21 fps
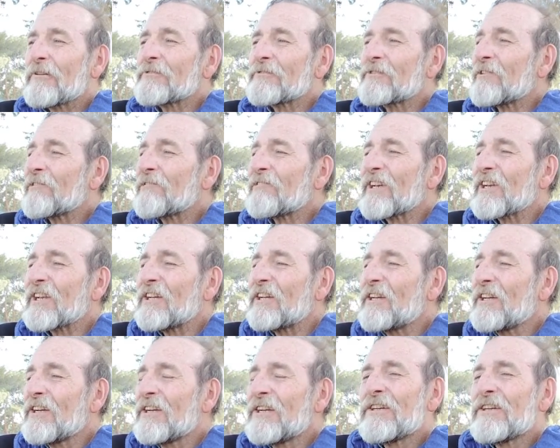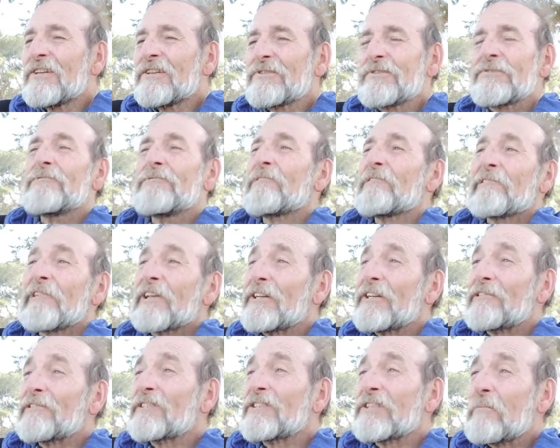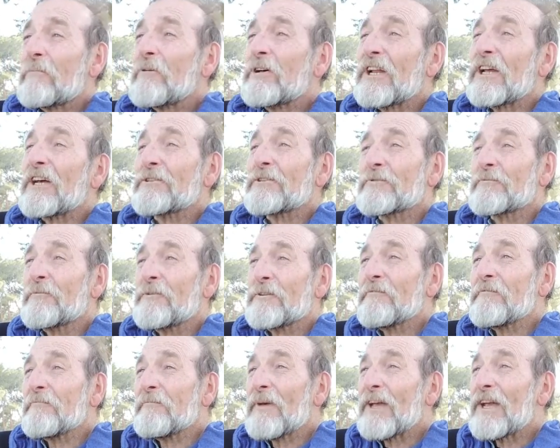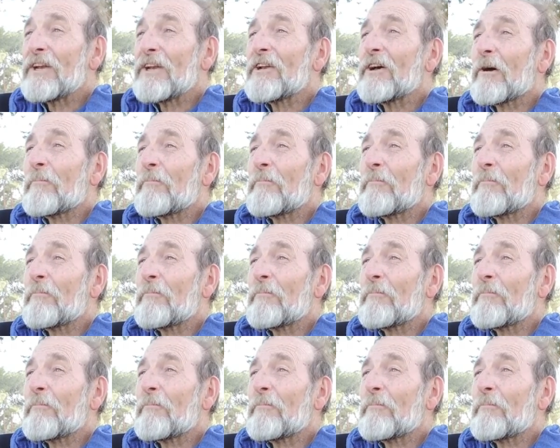certainly sooner or later someone else would have made